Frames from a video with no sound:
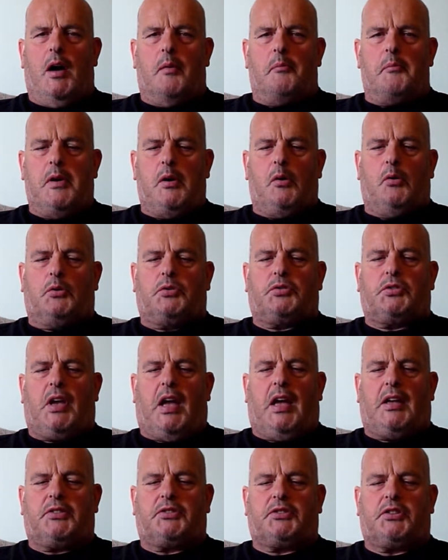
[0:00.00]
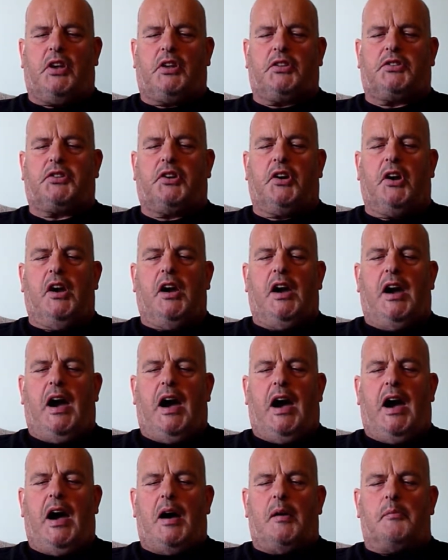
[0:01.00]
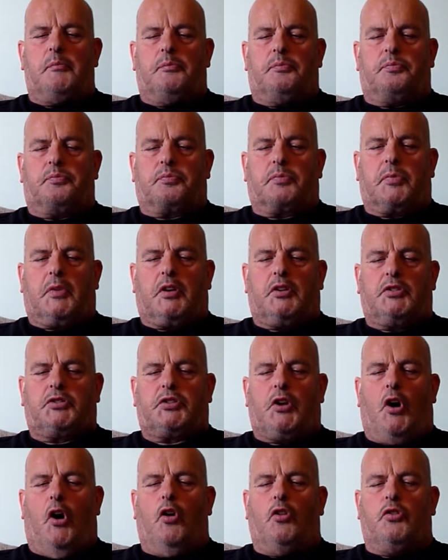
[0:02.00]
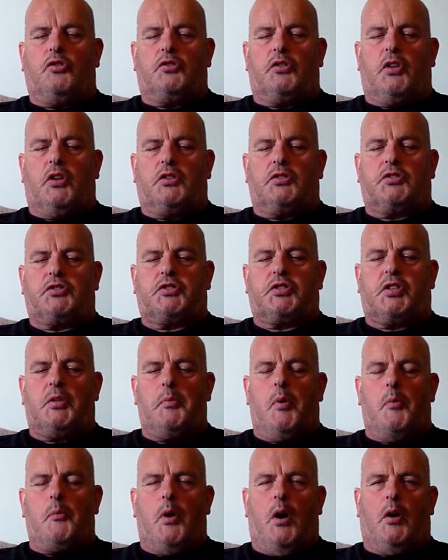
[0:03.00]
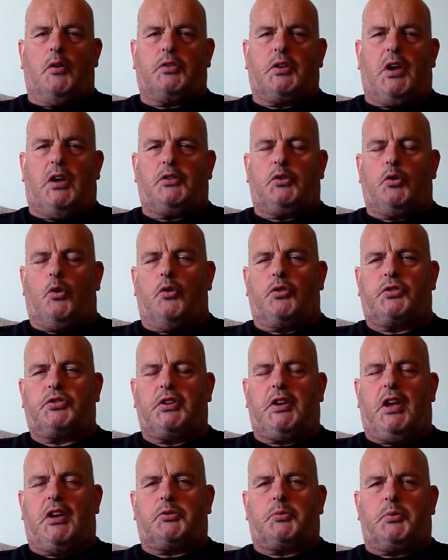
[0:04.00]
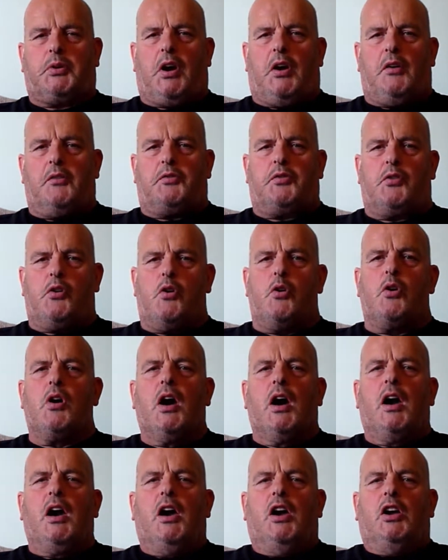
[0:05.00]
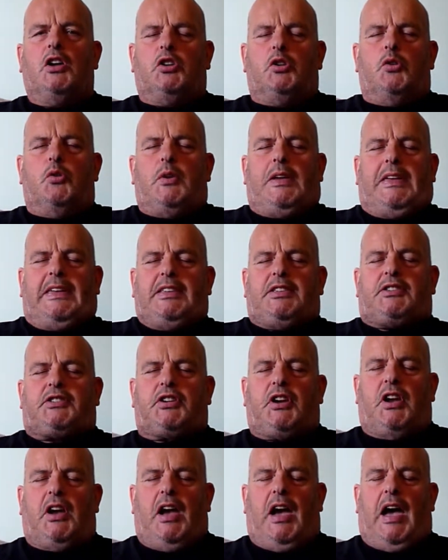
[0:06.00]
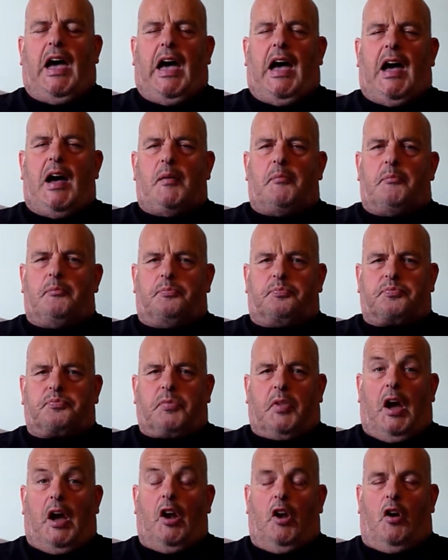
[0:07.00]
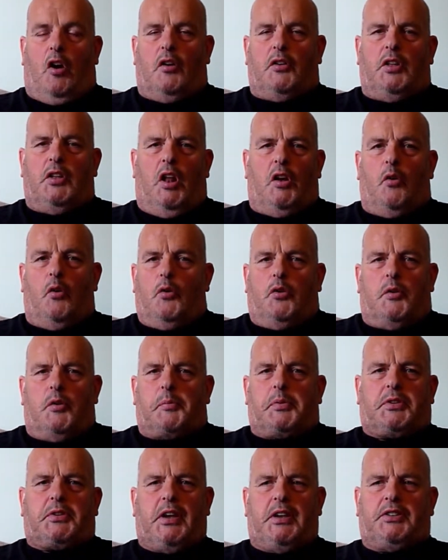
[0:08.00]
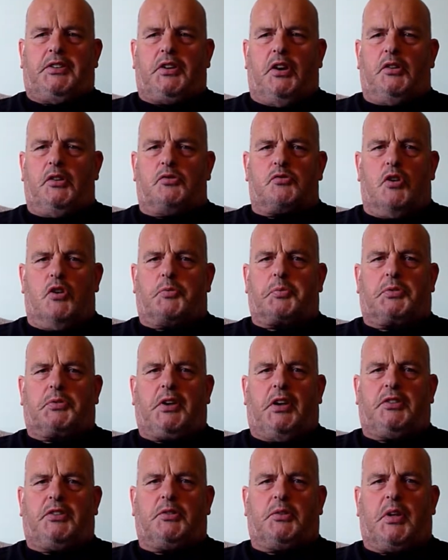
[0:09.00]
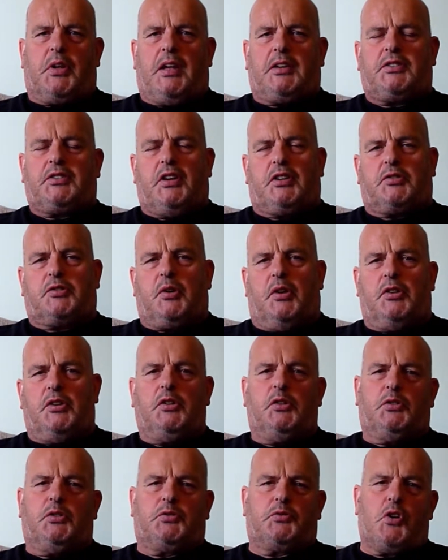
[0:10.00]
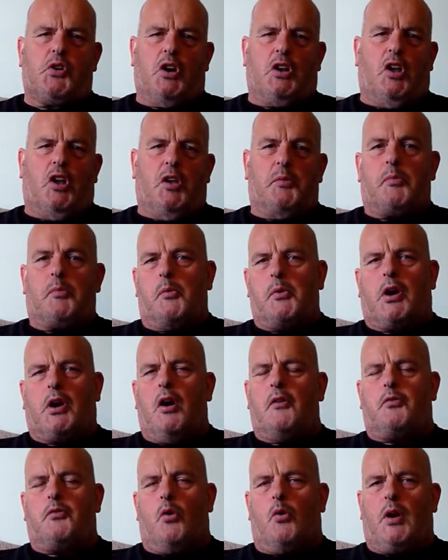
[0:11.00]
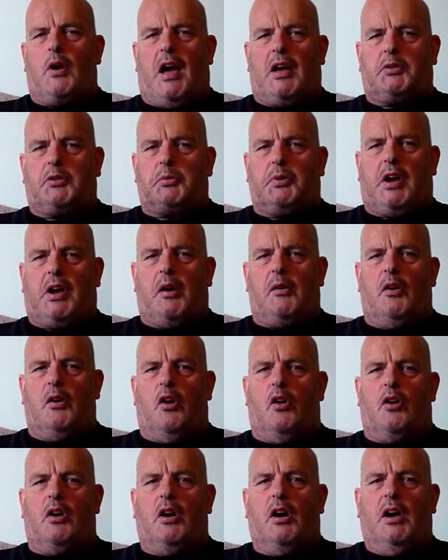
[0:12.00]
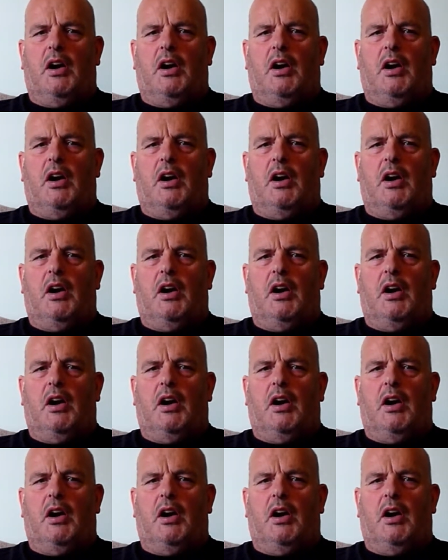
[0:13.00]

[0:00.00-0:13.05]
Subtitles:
meals as such. Because on Slimming World, as you'll see as we go through, you eat a lot, you know, all your potatoes, roast potatoes, etc. Use fry light, but we'll go through all that as we go